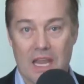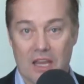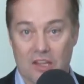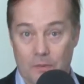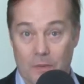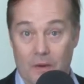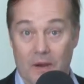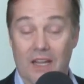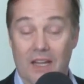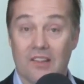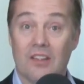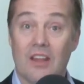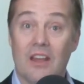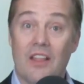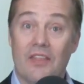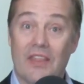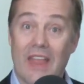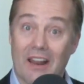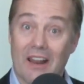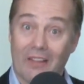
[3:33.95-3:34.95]
experience
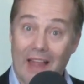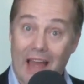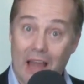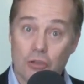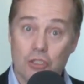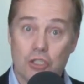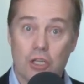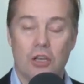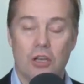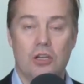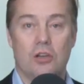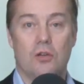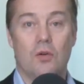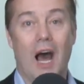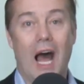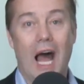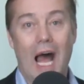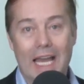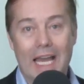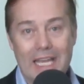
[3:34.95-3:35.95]
that allows you to
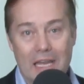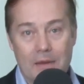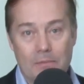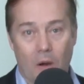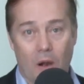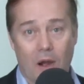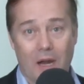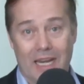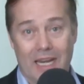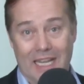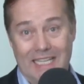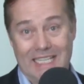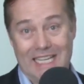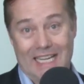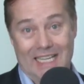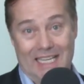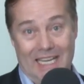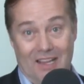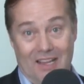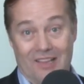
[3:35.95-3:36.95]
do high end marketing
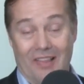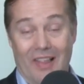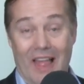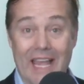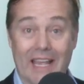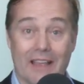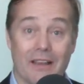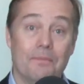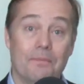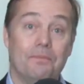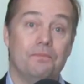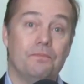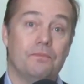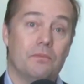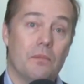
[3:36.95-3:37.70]
techniques like